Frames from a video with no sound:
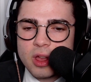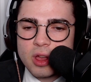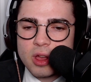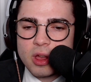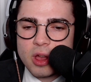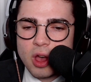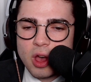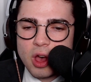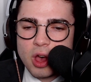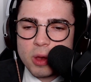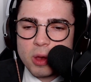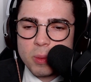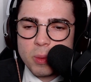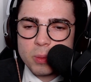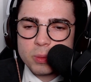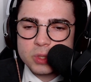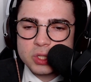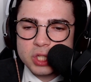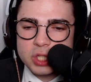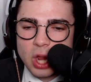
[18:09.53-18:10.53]

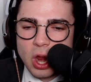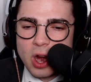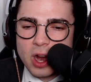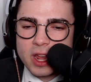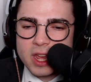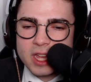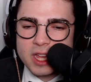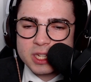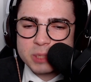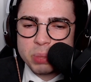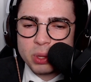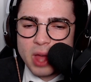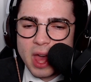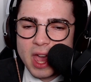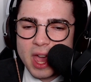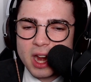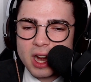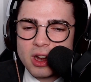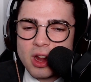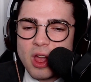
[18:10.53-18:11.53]
Oh, dirtiest
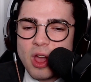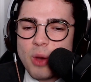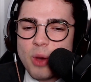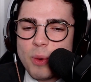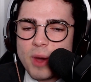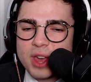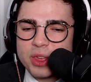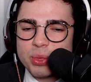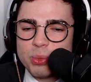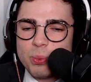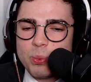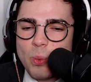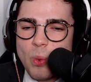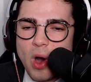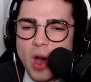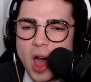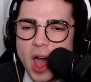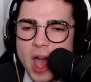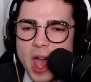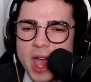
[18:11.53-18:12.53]
player with
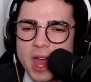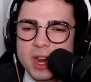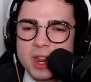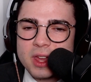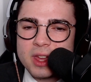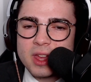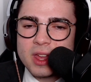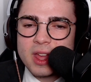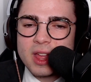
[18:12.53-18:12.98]
one